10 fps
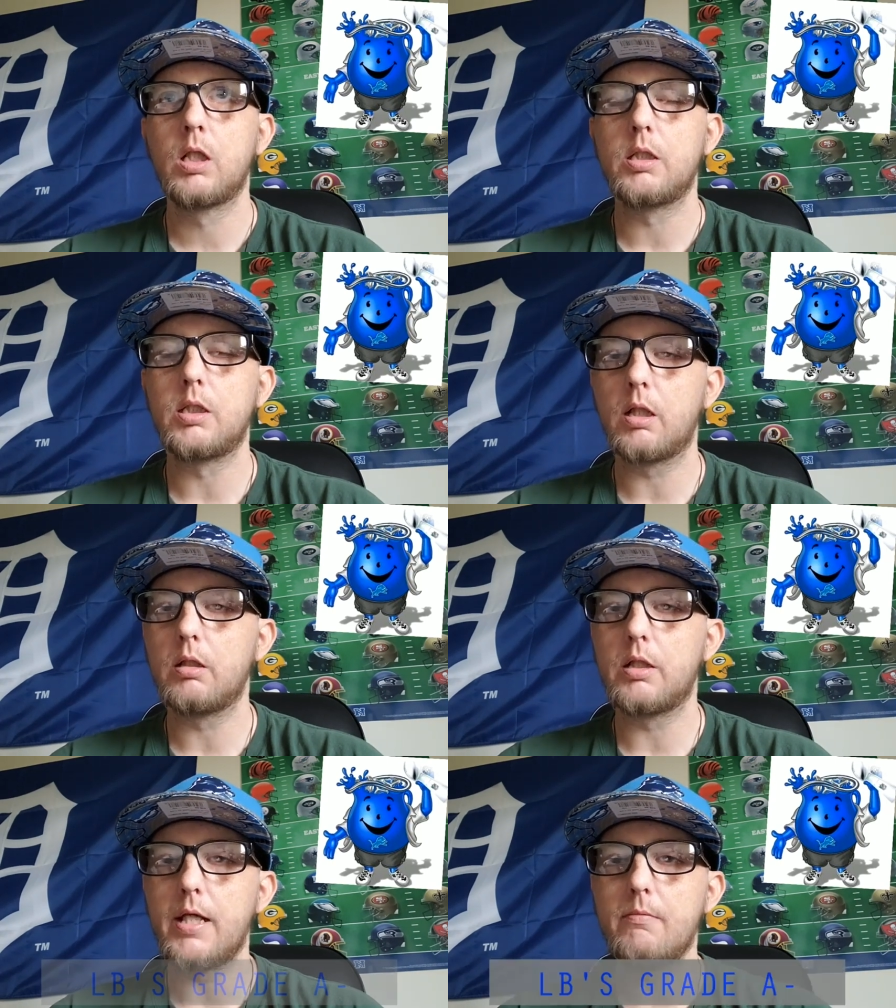
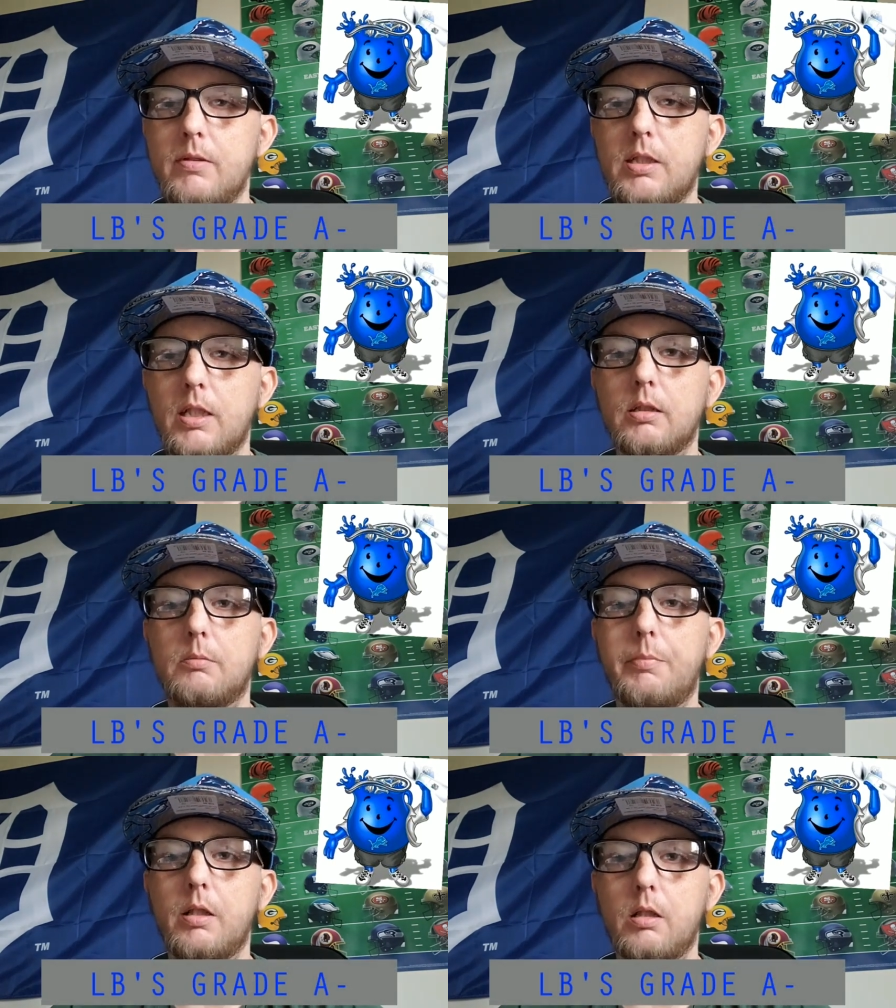Jared Davis has
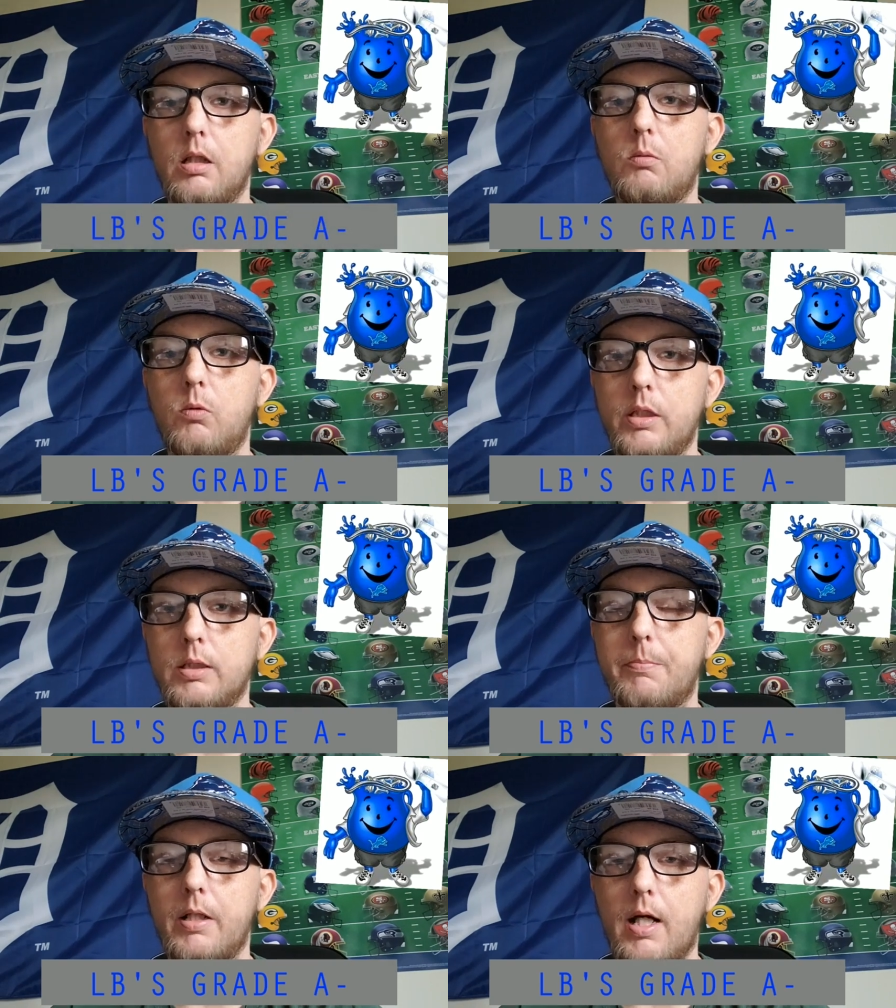been good when he's
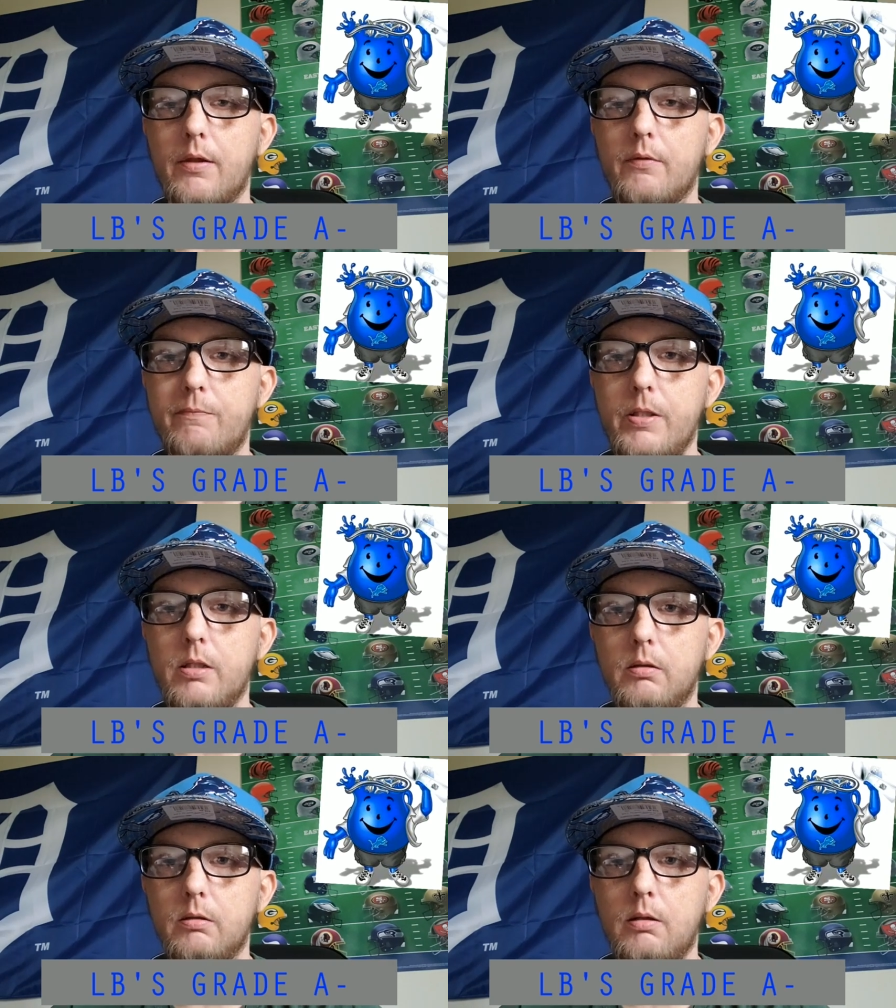been on the
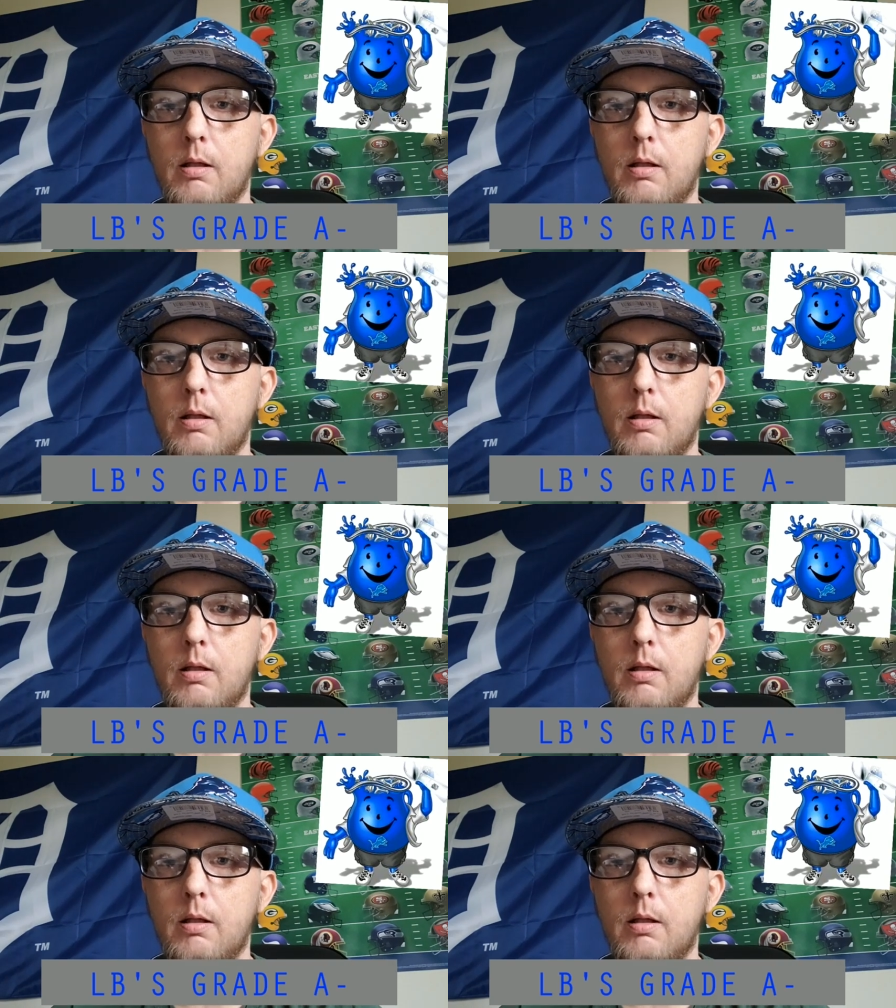field.